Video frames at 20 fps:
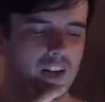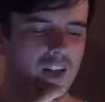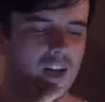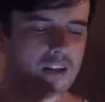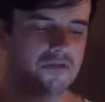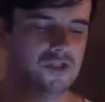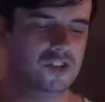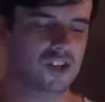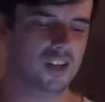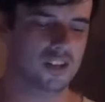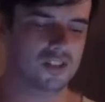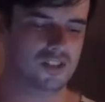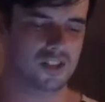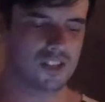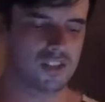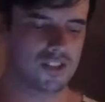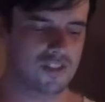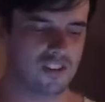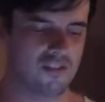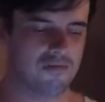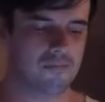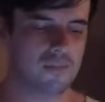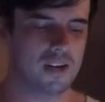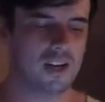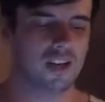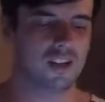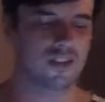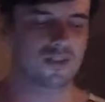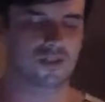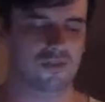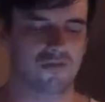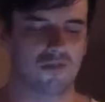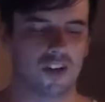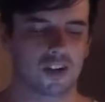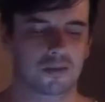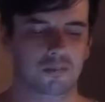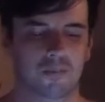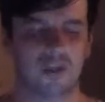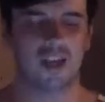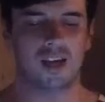life chances of millions of
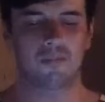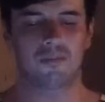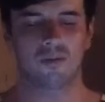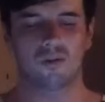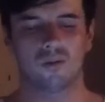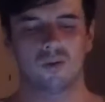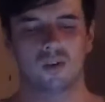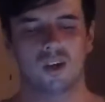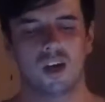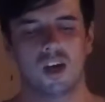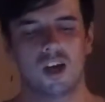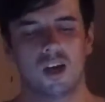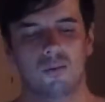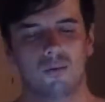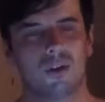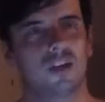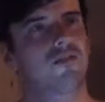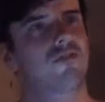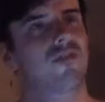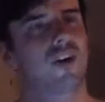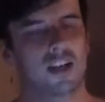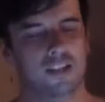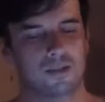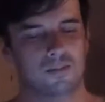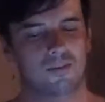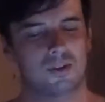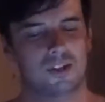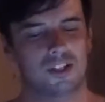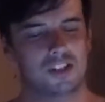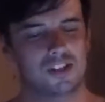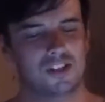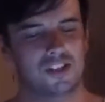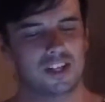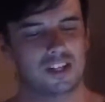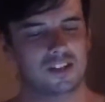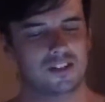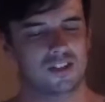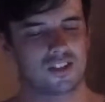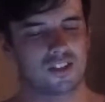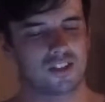young people, we advise British
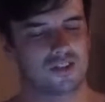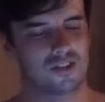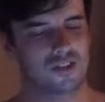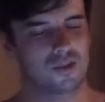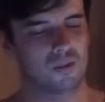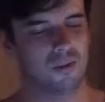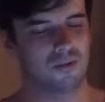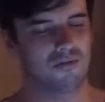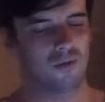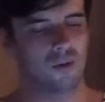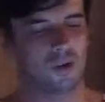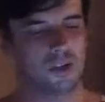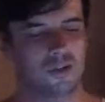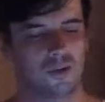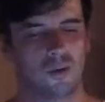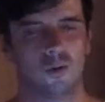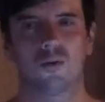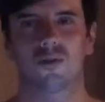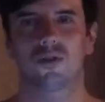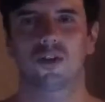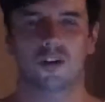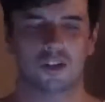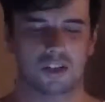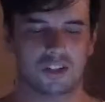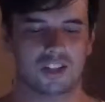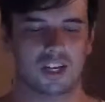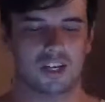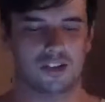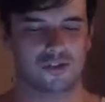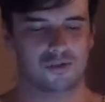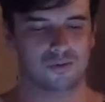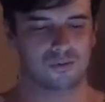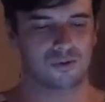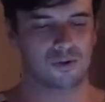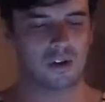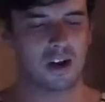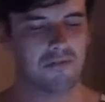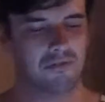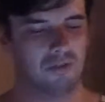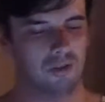citizens to avoid all non-essential
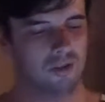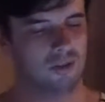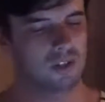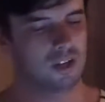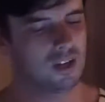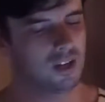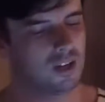travel.